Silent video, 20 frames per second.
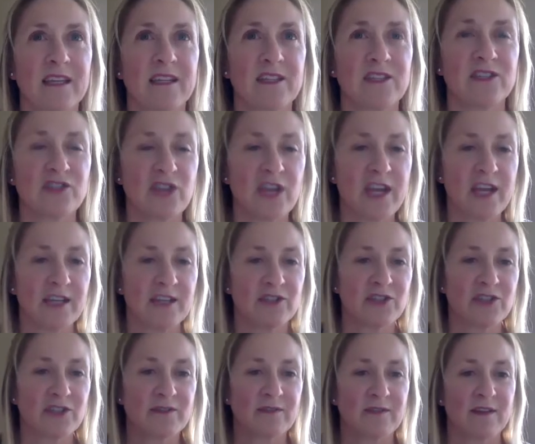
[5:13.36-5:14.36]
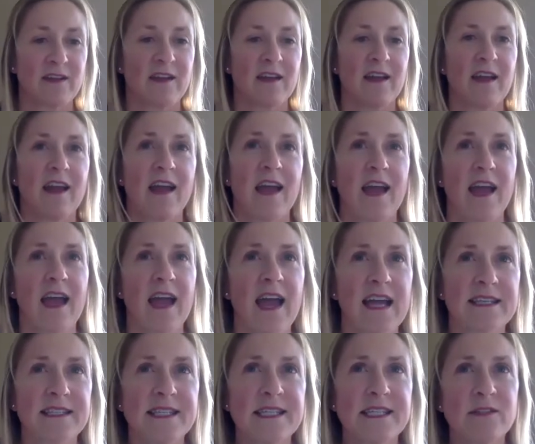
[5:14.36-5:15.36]
Change.
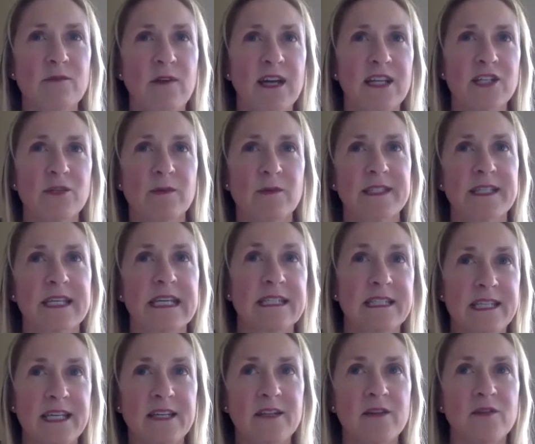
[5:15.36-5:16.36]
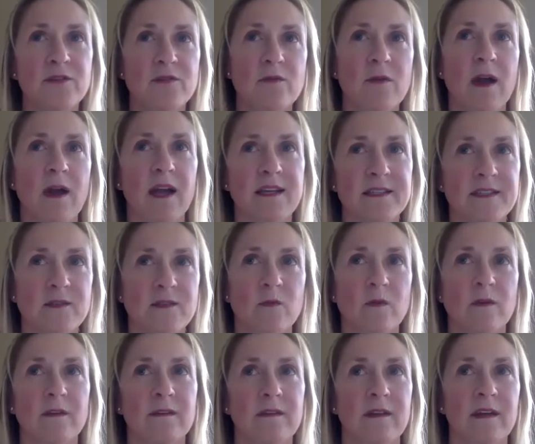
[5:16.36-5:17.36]
As these graduates continued through high
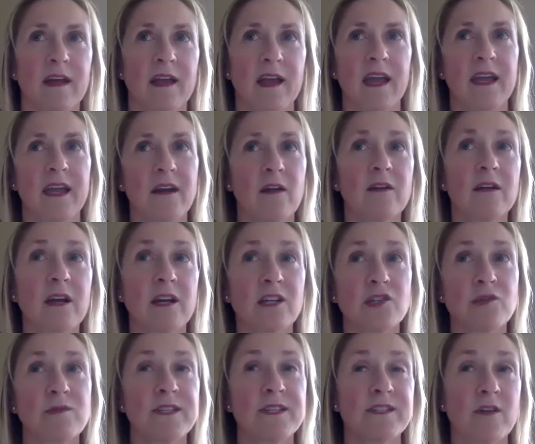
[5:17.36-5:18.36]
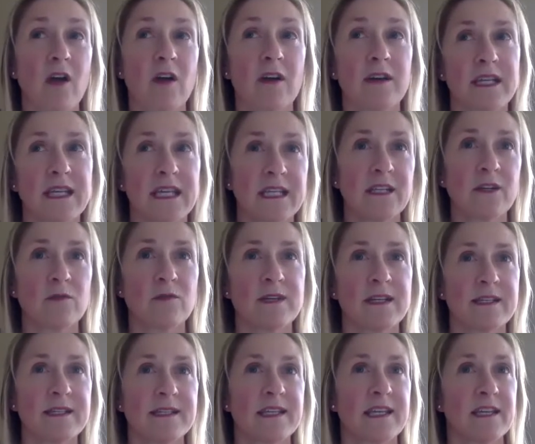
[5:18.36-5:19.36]
school, and our country saw an
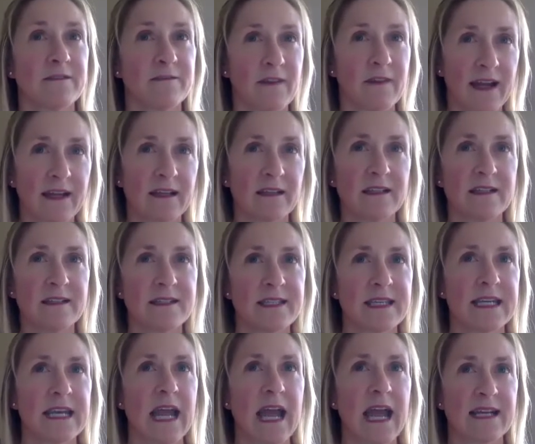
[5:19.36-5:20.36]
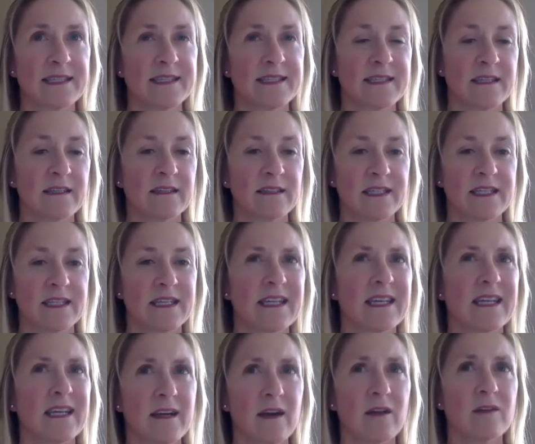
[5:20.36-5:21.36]
increase in violence and hostility
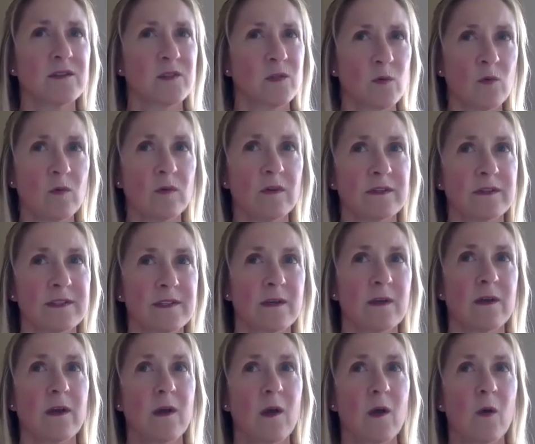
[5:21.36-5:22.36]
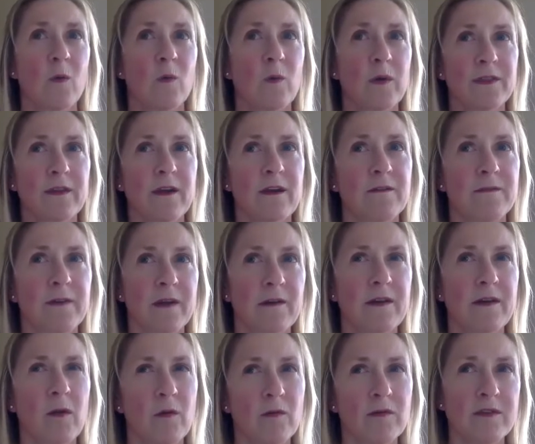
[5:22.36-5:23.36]
in our schools with our
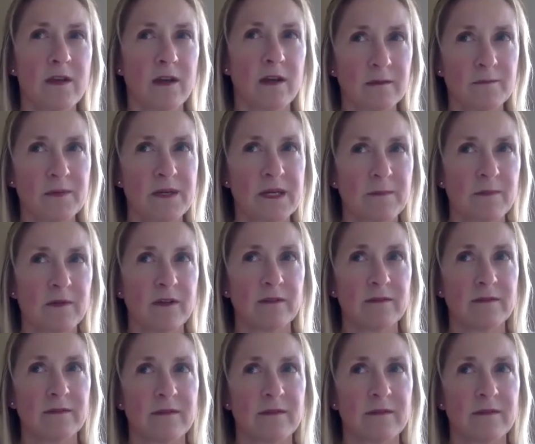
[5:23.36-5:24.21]
very own young people,